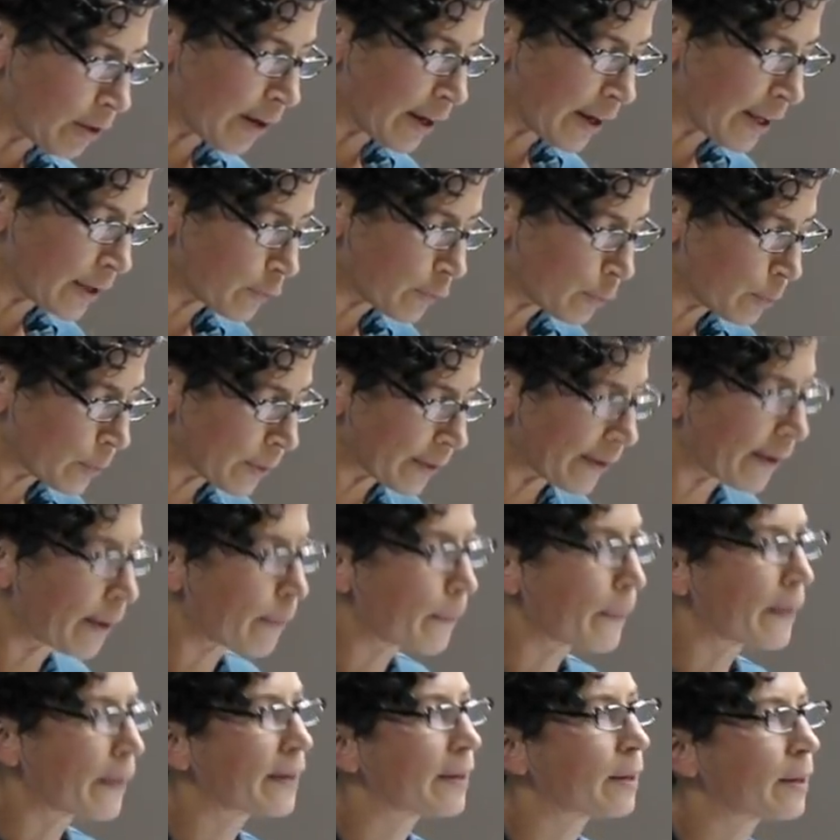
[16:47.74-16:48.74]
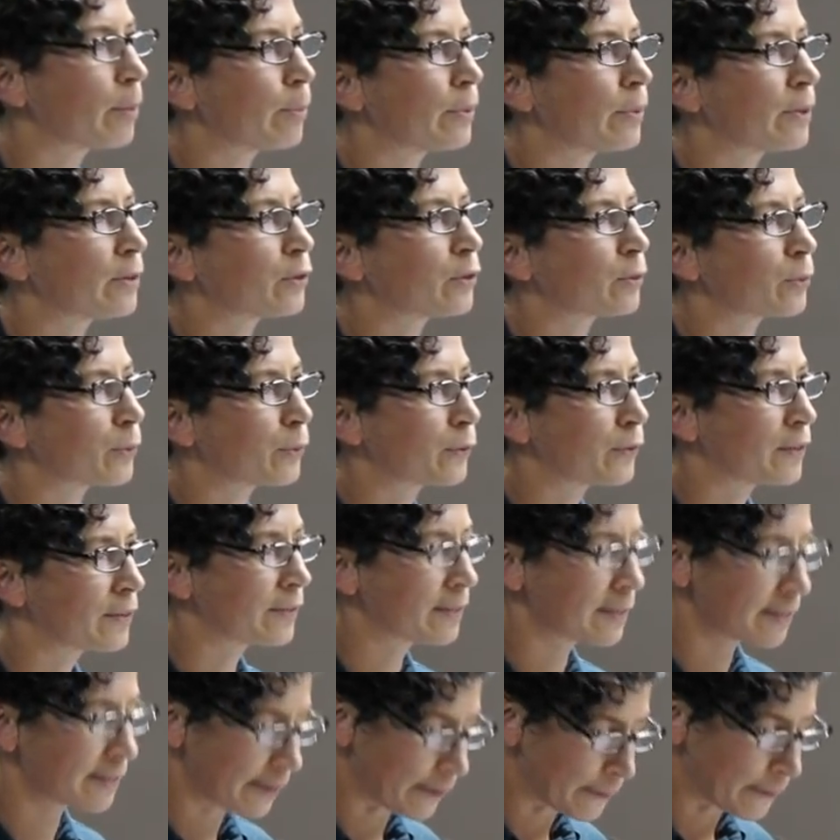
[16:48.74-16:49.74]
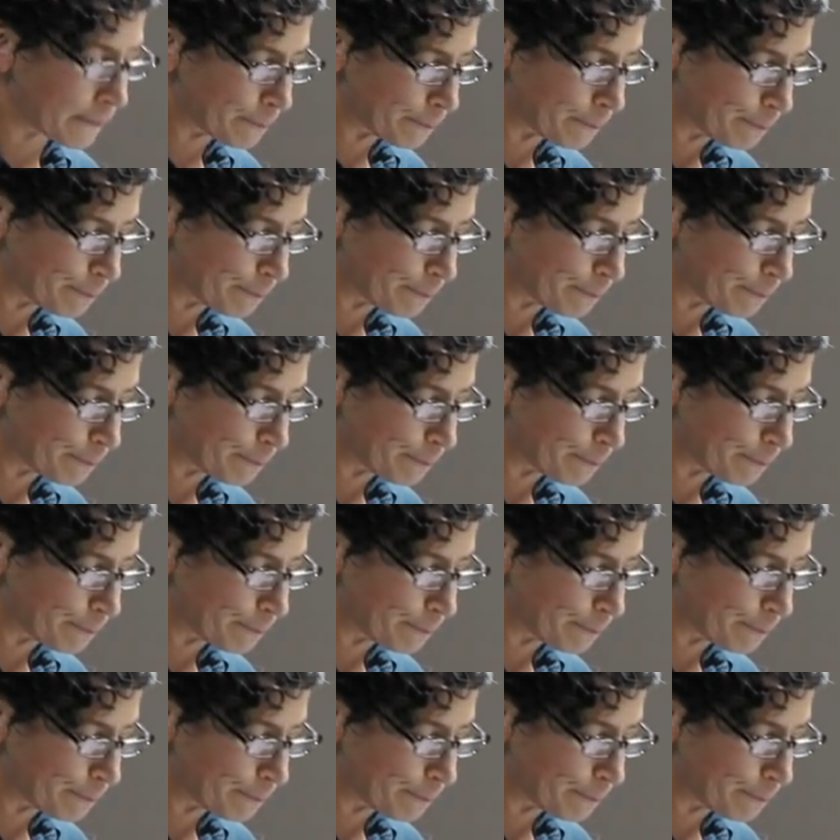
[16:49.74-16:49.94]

I have become a habitual visitor.